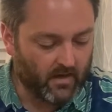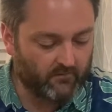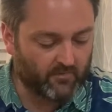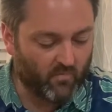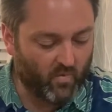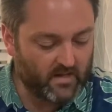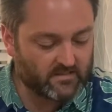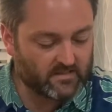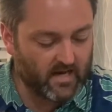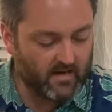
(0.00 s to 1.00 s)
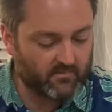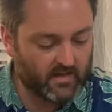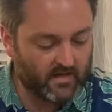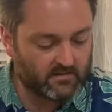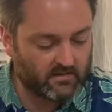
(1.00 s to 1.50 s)
And from whence came
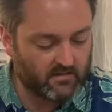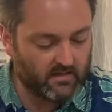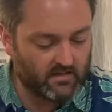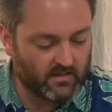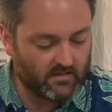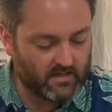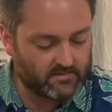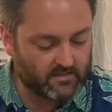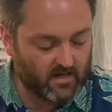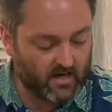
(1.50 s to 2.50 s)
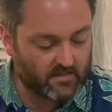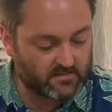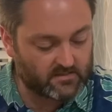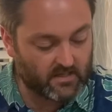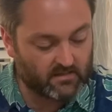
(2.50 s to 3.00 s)
they unto thee? And Hezekiah
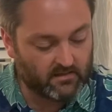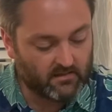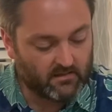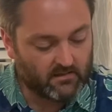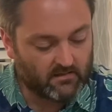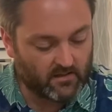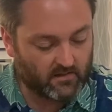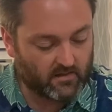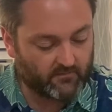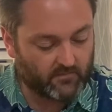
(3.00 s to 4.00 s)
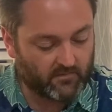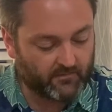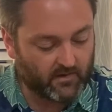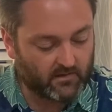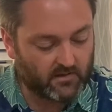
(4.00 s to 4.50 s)
said, they are come from a
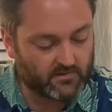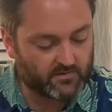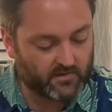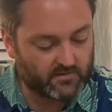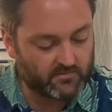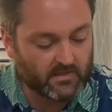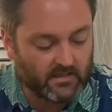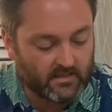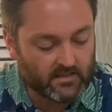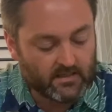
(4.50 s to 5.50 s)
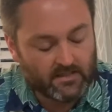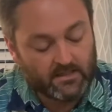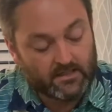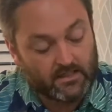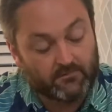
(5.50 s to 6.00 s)
far country unto me,
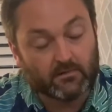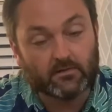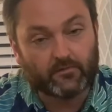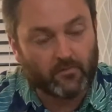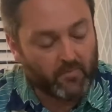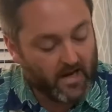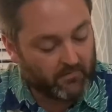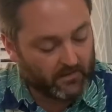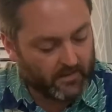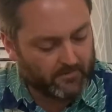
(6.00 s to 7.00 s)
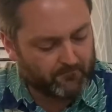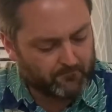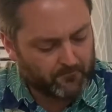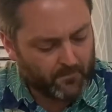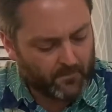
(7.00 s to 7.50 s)
even from Babylon.
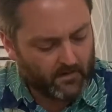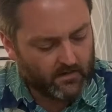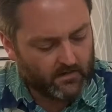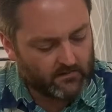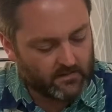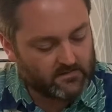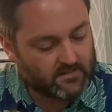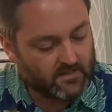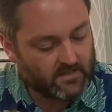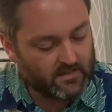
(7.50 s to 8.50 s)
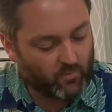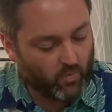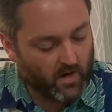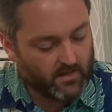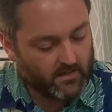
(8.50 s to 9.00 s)
Then said he,
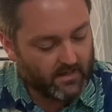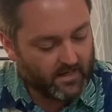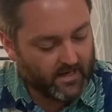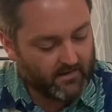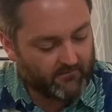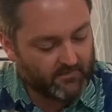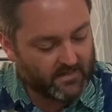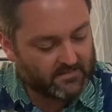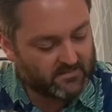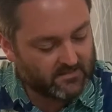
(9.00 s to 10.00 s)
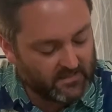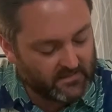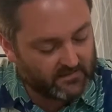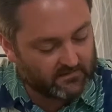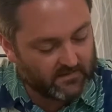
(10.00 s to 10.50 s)
what have they
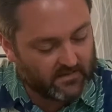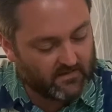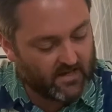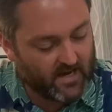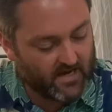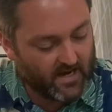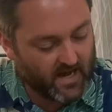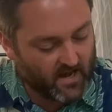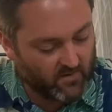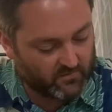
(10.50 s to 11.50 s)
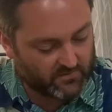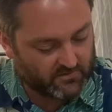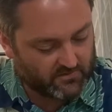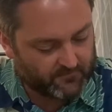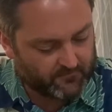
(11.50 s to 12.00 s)
seen in thy house?